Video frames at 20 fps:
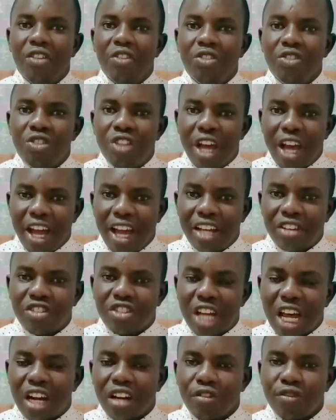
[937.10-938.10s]
the
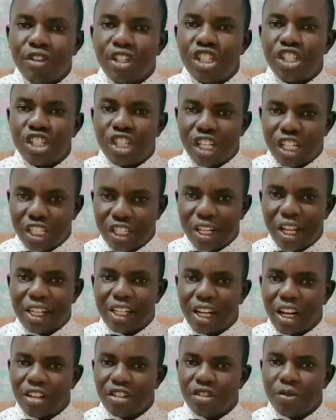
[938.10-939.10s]
selfishness that
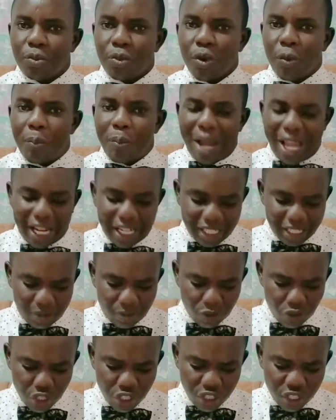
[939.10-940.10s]
has propelled him
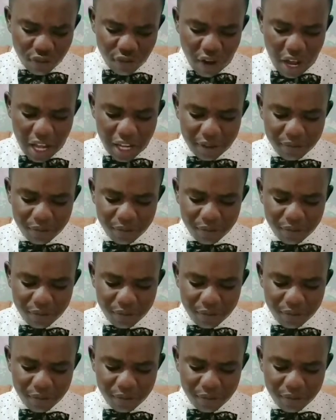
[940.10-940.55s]
this far.